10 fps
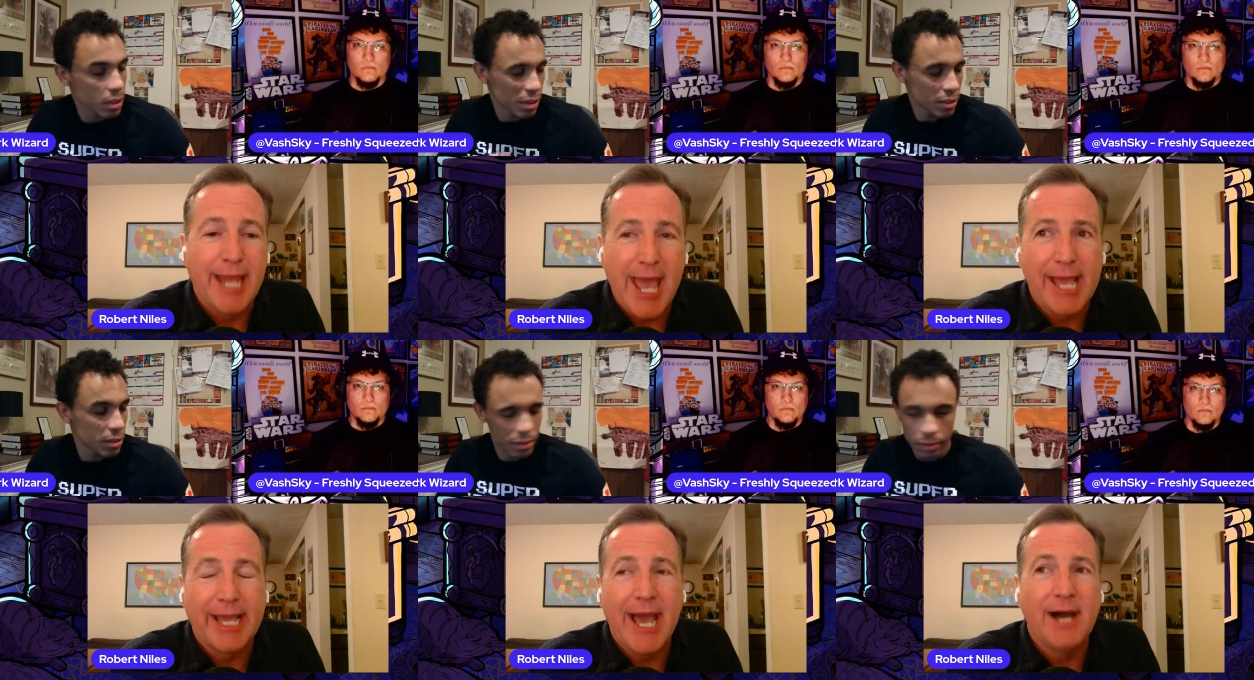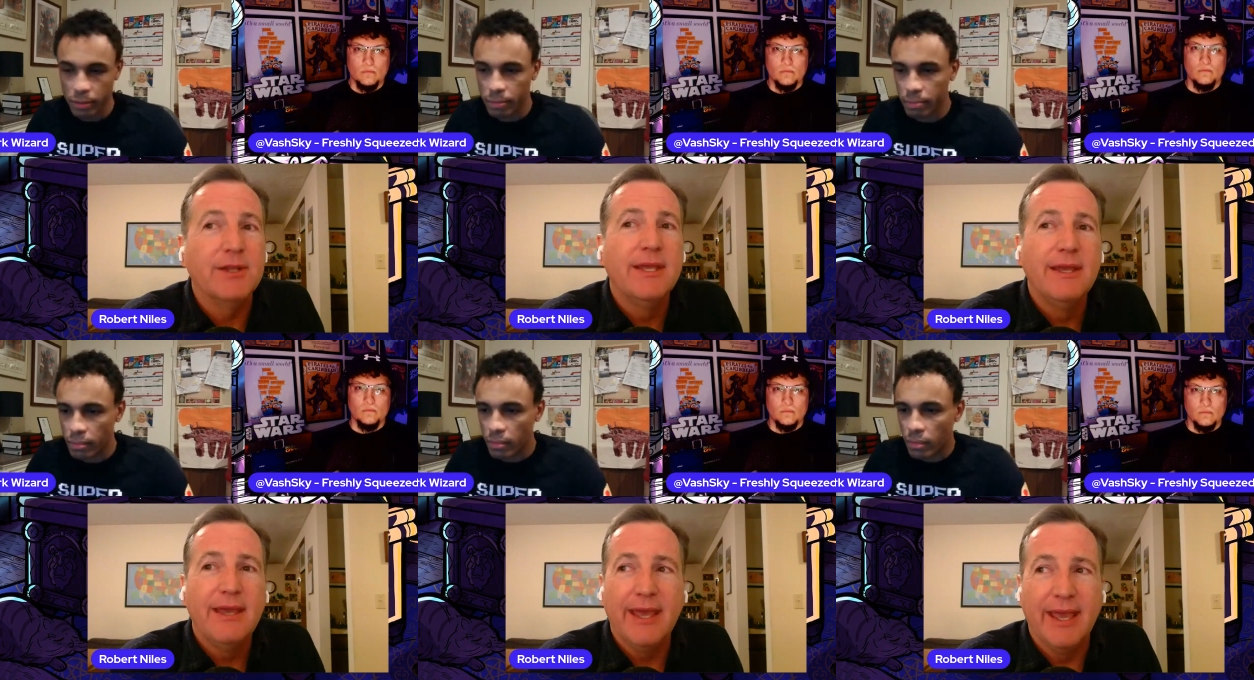Speaker 1: hang out
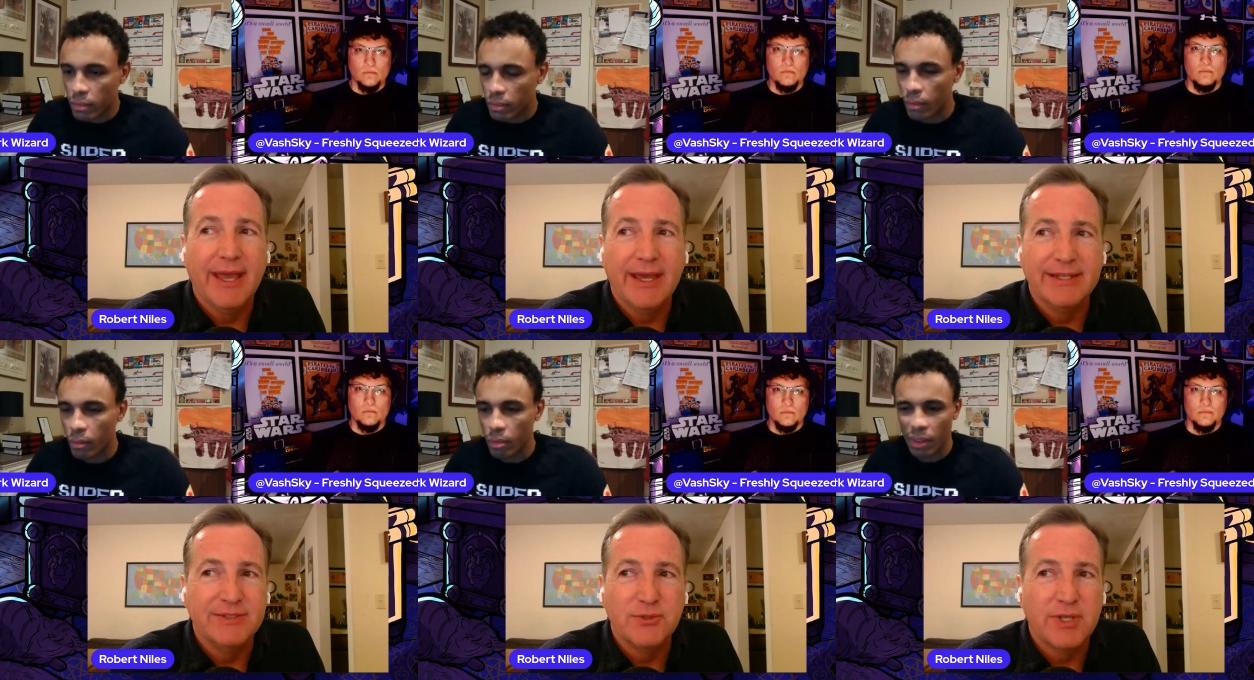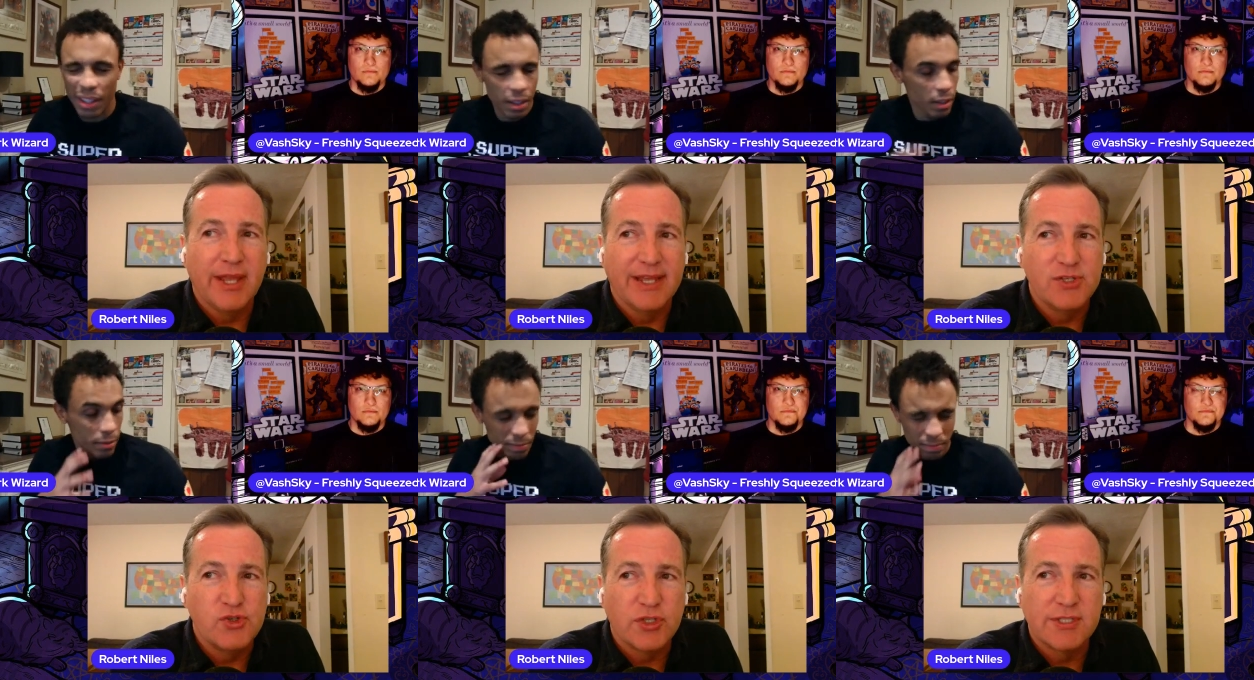and
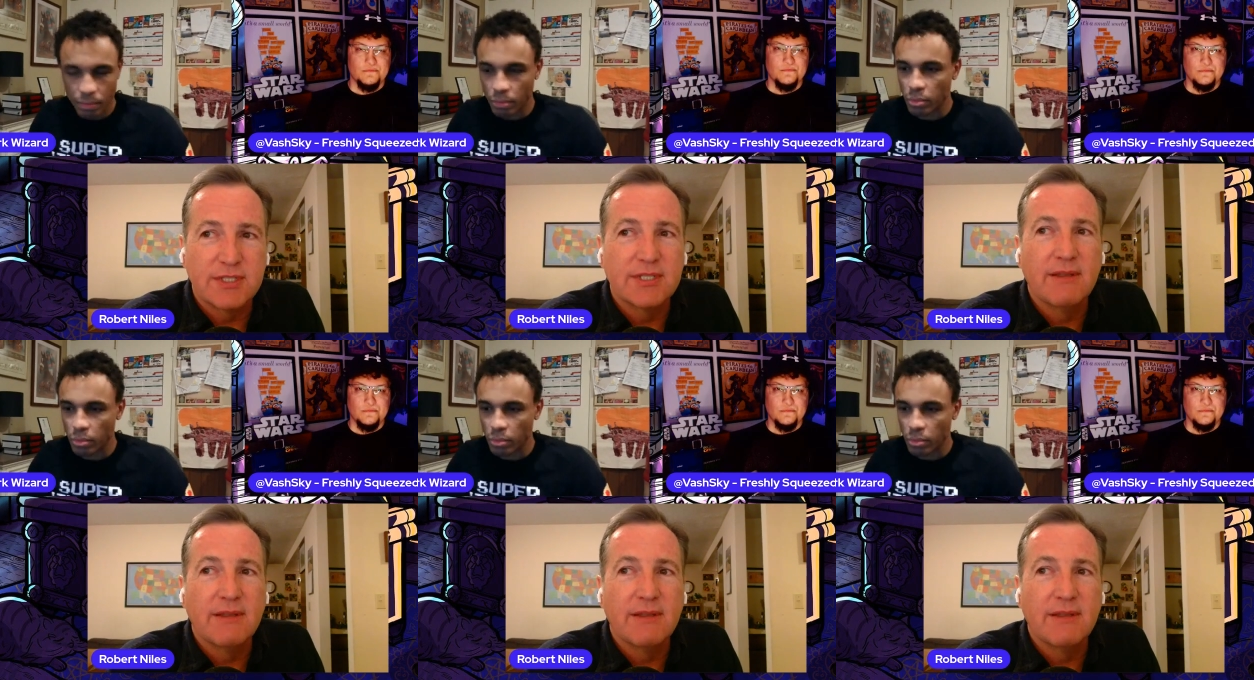and just